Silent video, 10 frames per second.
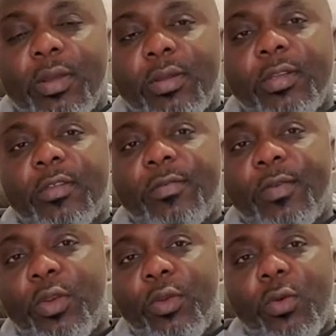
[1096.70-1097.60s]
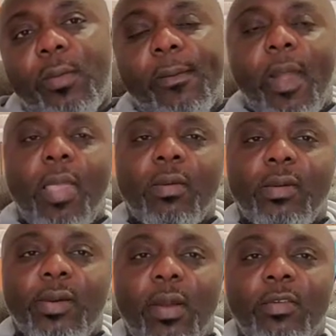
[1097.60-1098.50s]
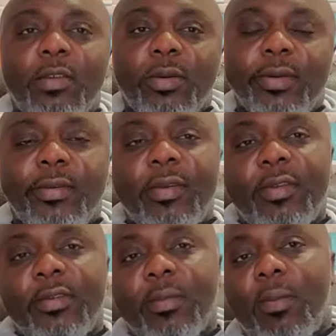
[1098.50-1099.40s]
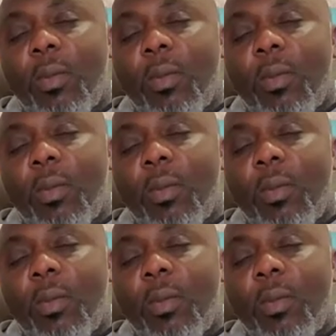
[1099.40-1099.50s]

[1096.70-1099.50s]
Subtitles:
in this video series is